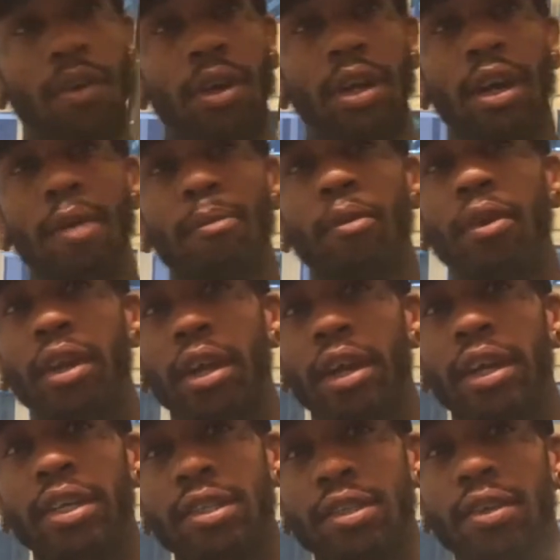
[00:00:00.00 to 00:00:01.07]
it up on their
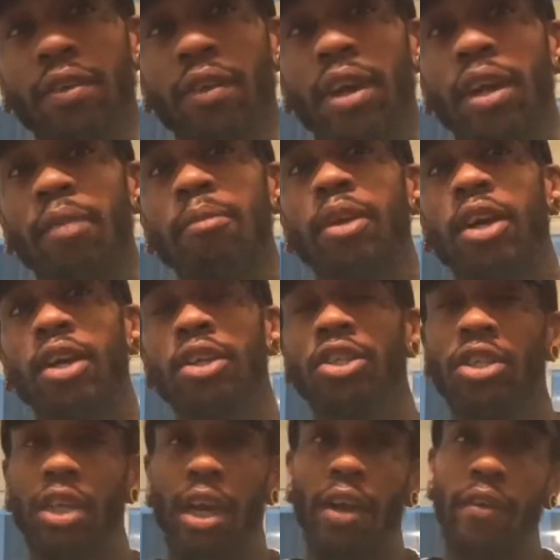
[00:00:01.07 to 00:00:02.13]
Instagram,
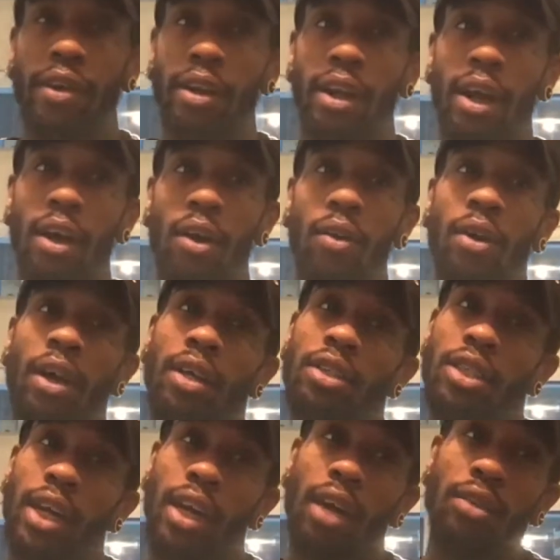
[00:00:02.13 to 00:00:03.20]
sharing it out. Shout
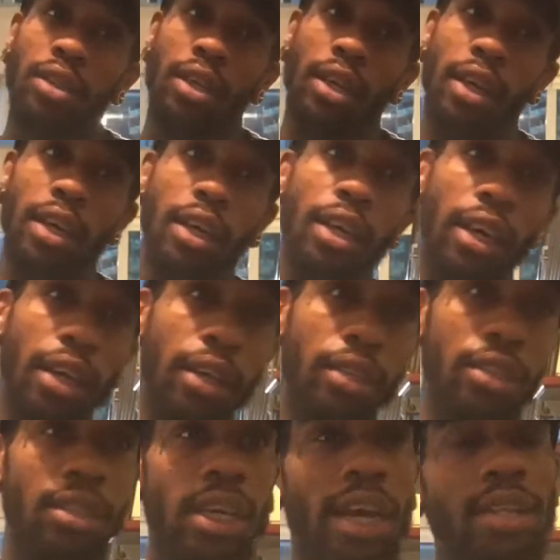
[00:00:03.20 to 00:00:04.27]
out to Ink Geeks
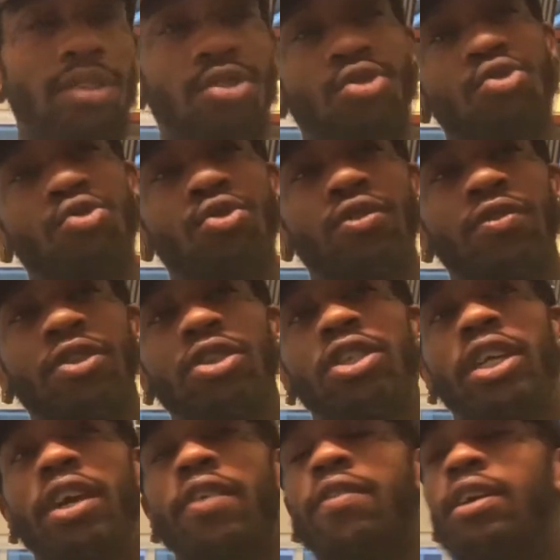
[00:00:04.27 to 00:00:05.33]
Tattoos for
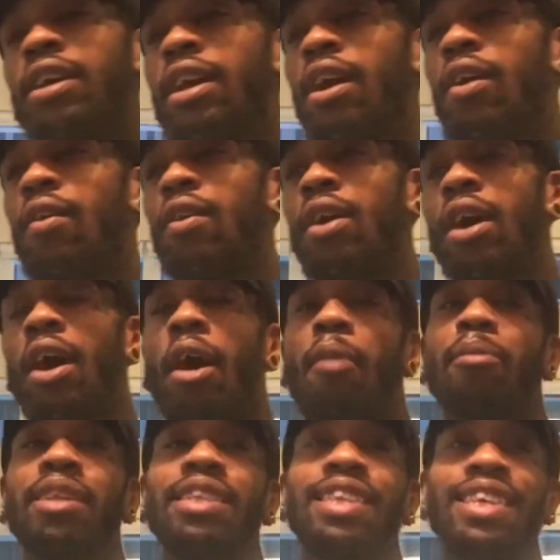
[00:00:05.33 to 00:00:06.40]
sharing it out.
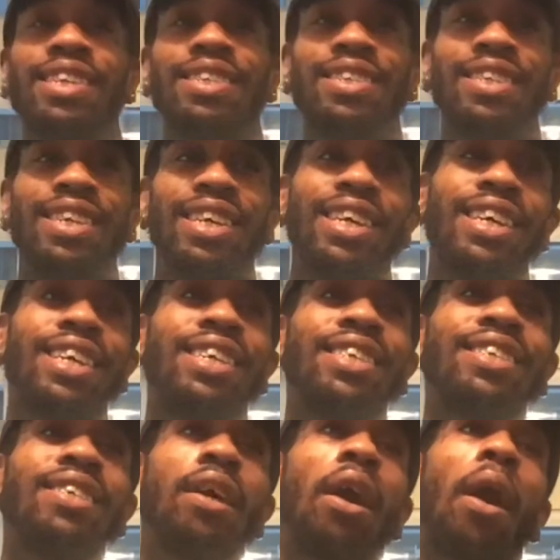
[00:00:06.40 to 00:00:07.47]
But this is
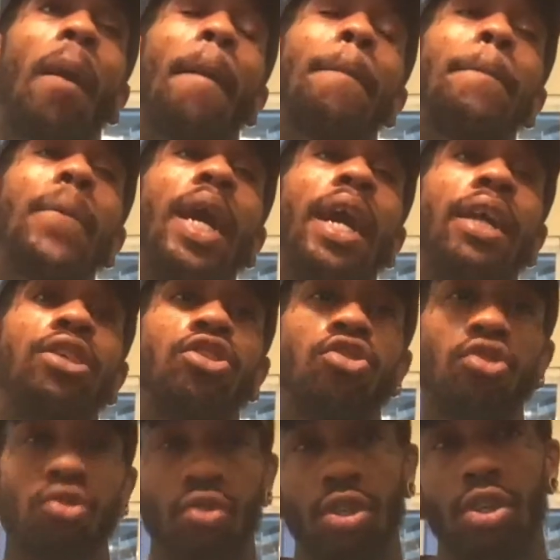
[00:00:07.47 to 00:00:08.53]
my
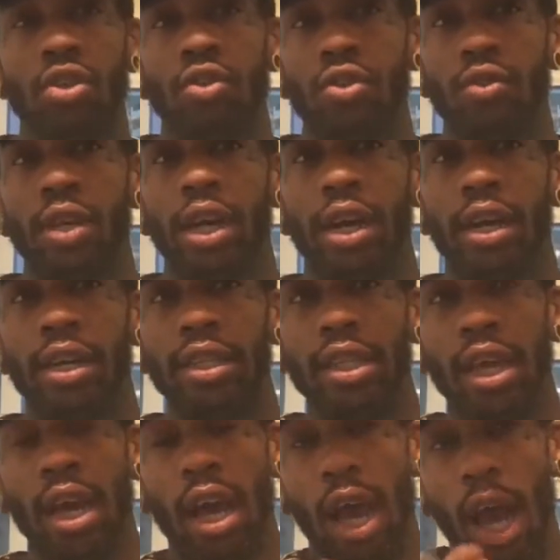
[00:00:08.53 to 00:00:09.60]
studio, you guys.
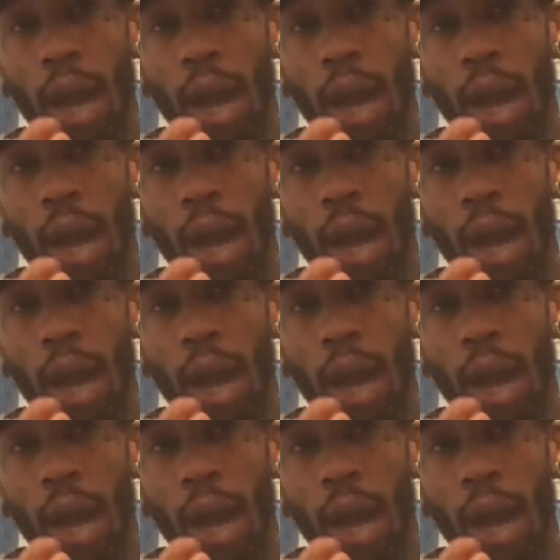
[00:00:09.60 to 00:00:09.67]
I'm